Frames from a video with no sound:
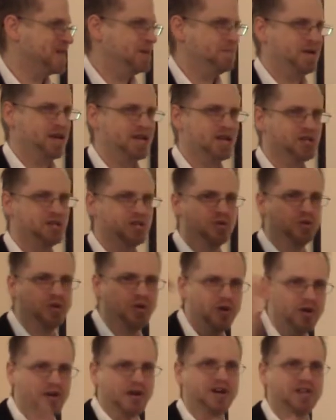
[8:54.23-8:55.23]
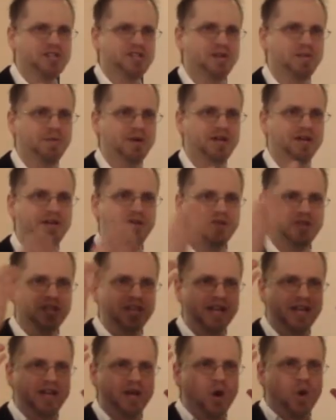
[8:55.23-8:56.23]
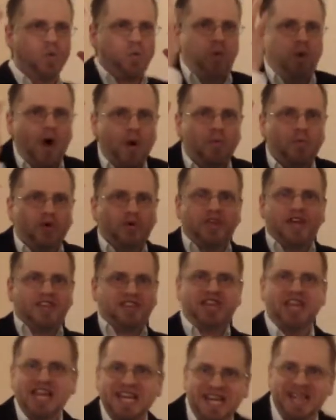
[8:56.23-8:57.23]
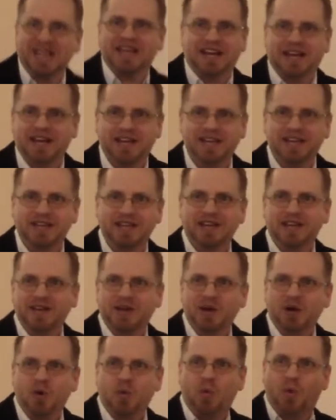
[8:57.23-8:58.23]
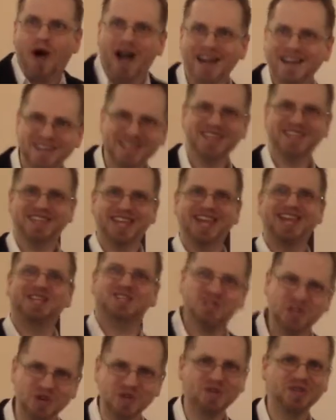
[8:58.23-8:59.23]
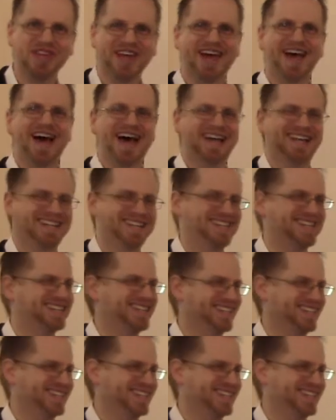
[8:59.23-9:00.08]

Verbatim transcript: Because you look on someone and you think, what were they thinking? Why did they do that?